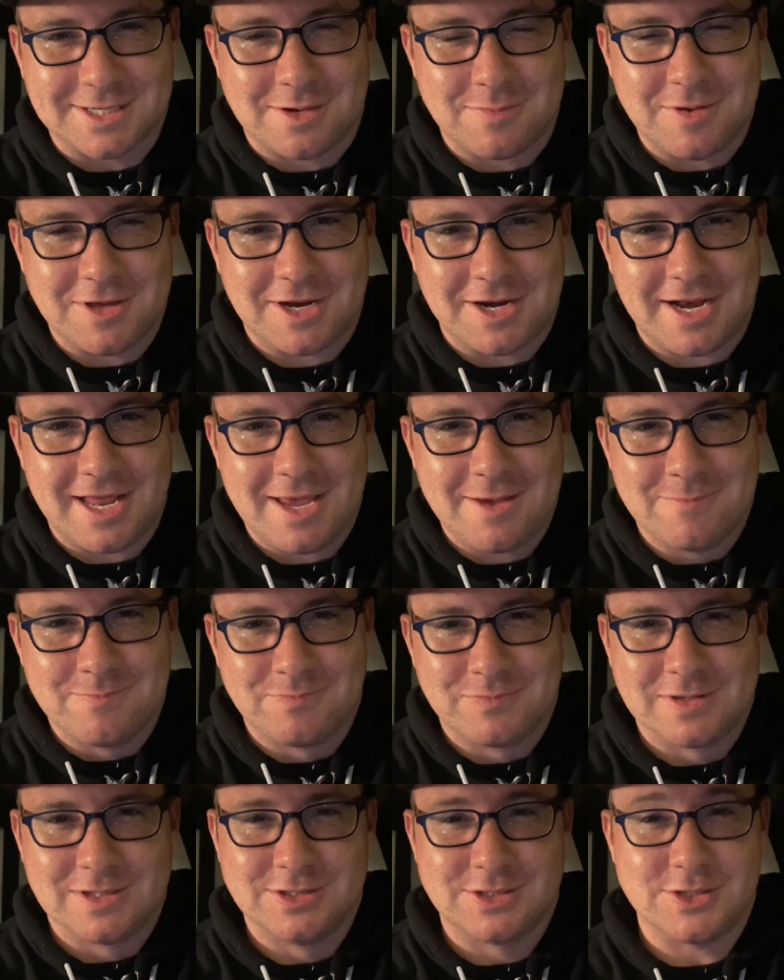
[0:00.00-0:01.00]
community?
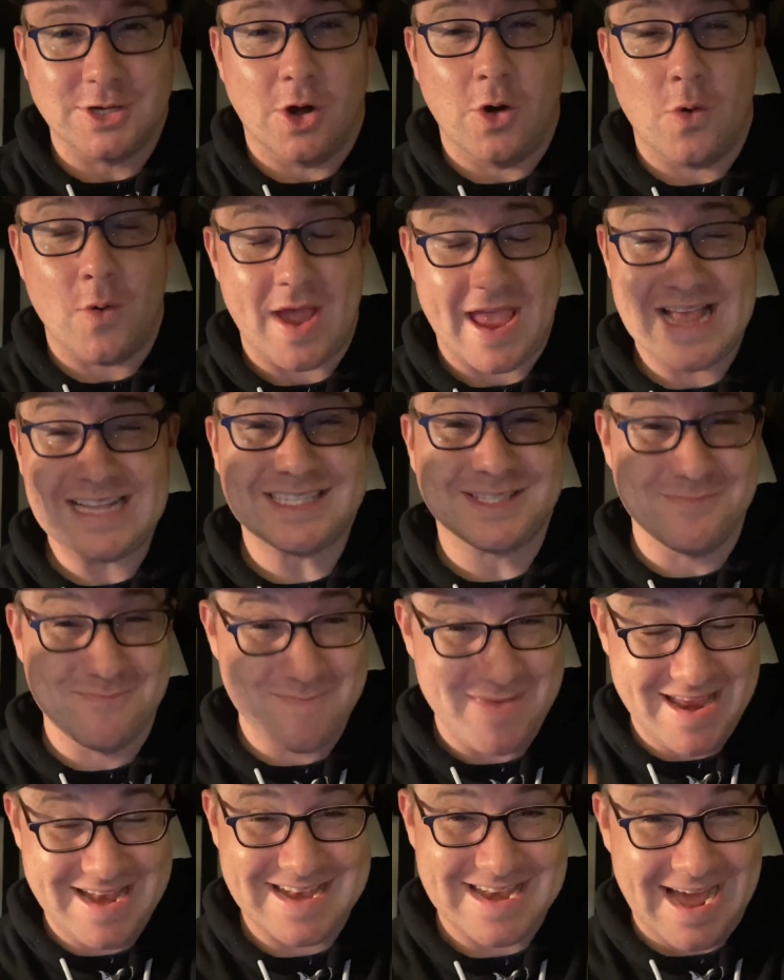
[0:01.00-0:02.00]
So it's
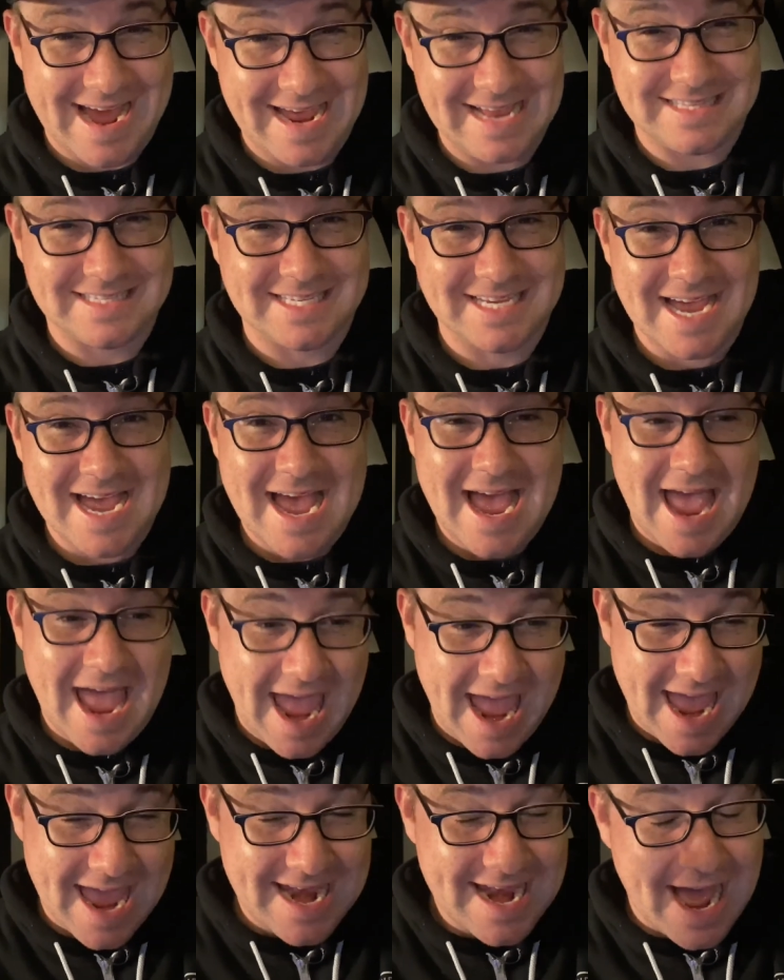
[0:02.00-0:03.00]
midnight
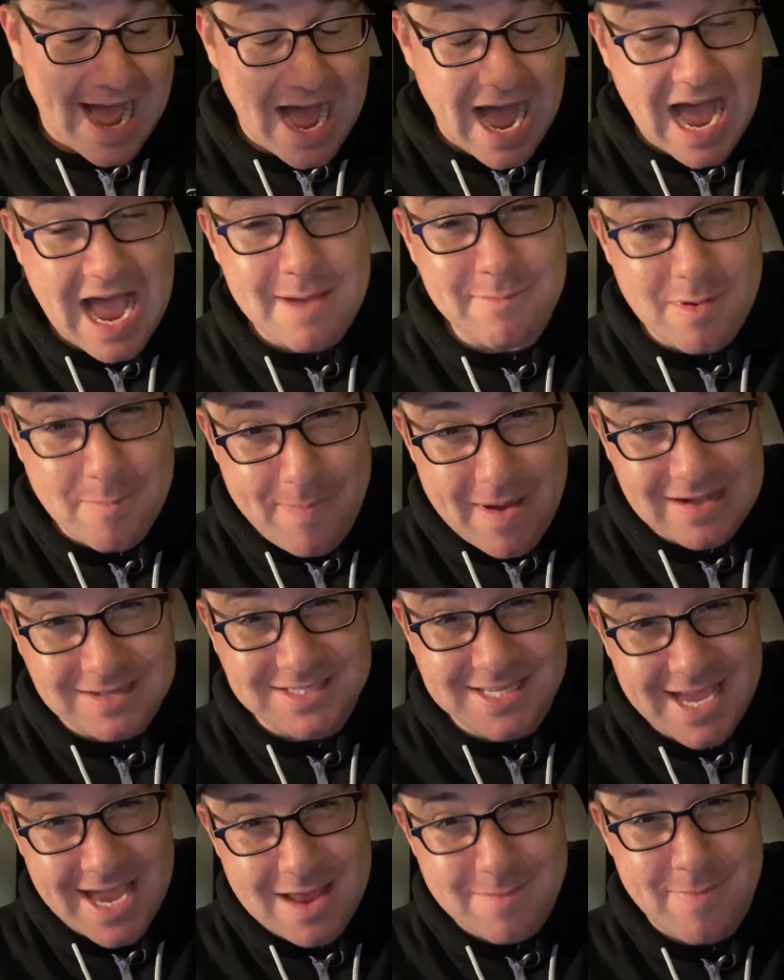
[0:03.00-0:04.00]
and I'm about
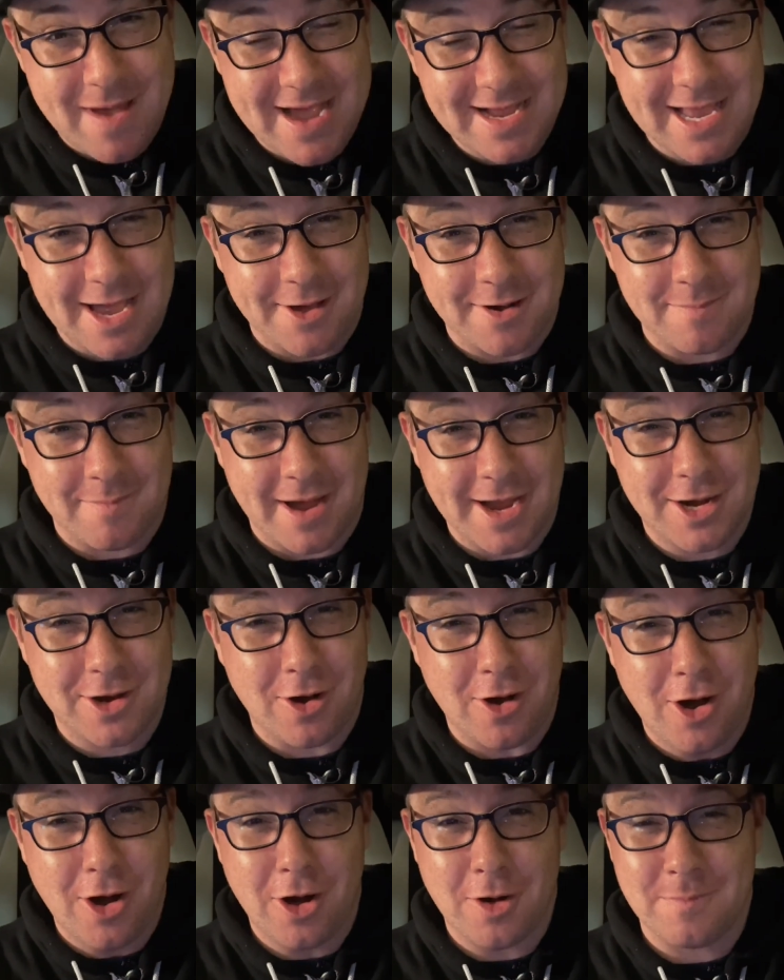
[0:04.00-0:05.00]
to head back out in my
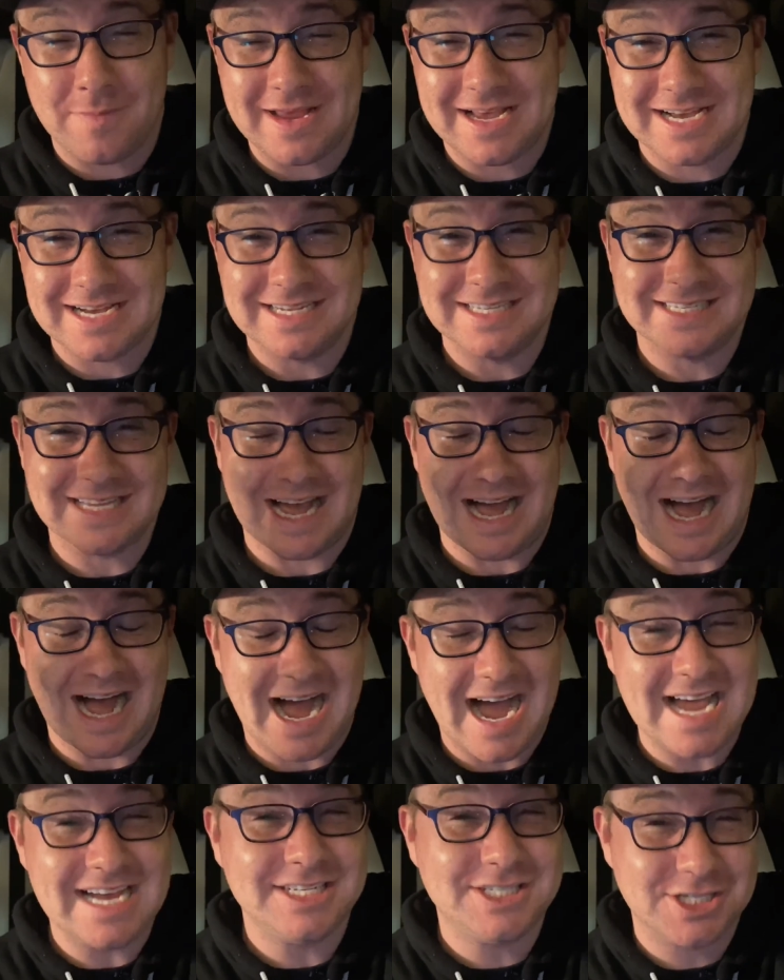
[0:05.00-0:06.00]
car because
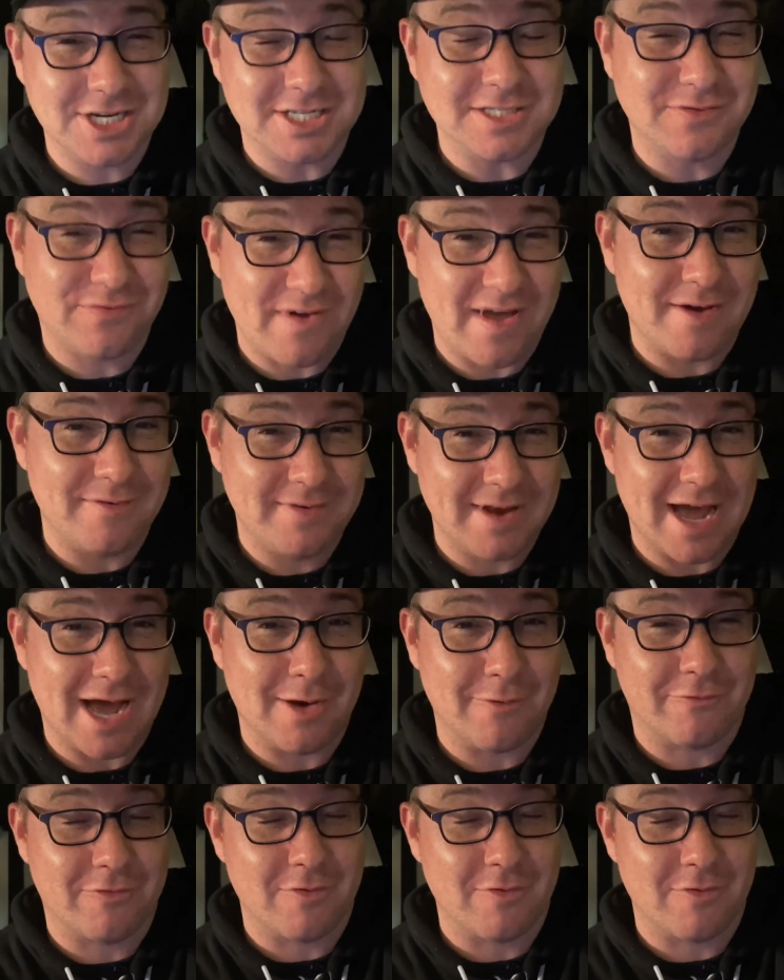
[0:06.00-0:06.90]
I just found out